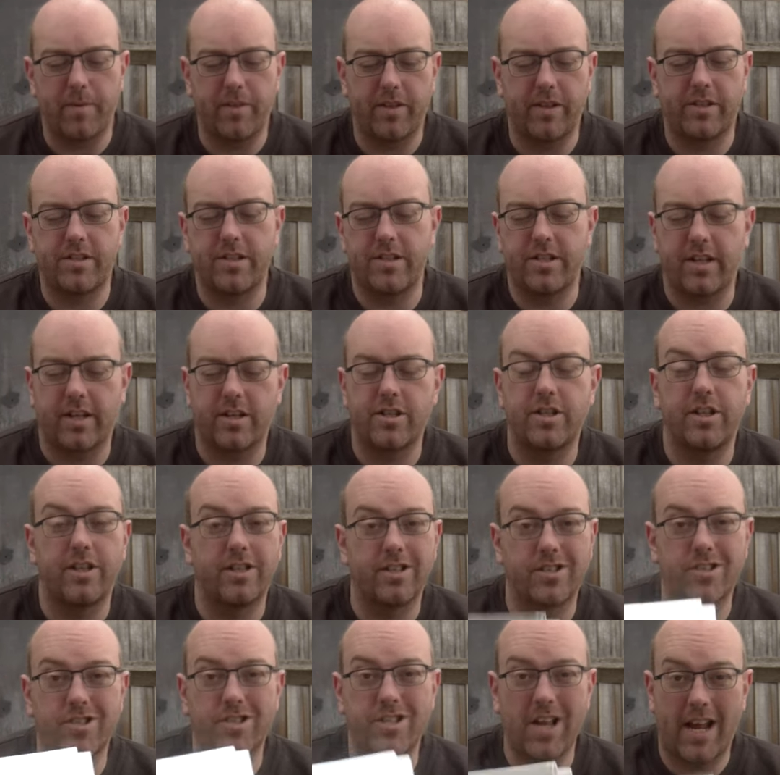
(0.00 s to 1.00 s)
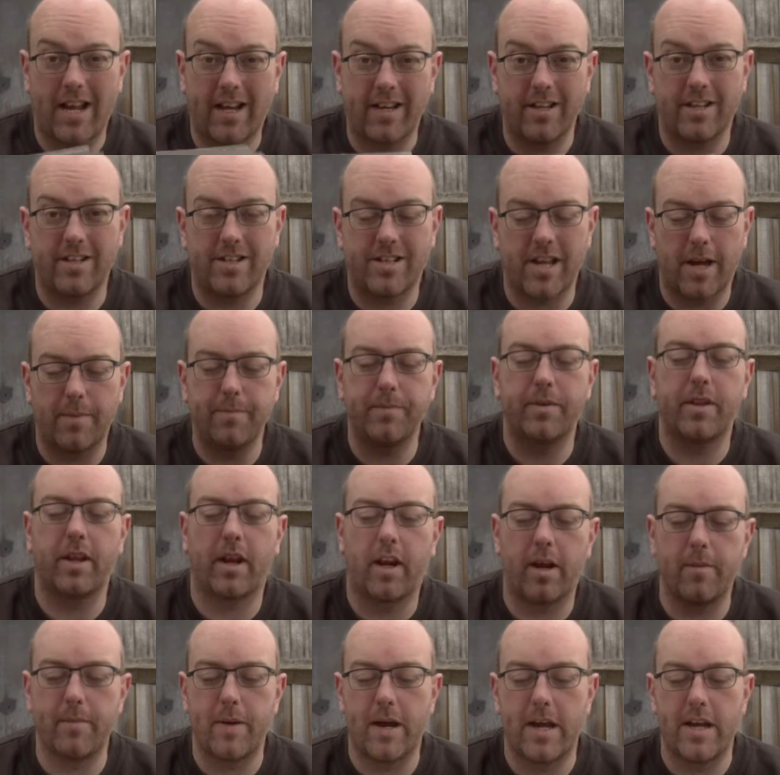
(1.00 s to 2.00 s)
This is actually the second attempt that
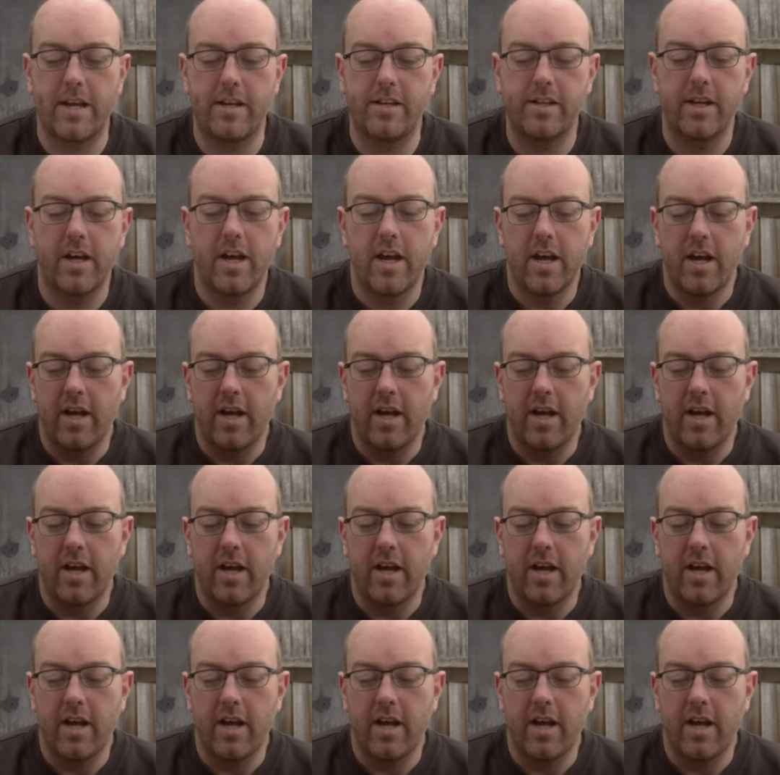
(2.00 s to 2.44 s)
I made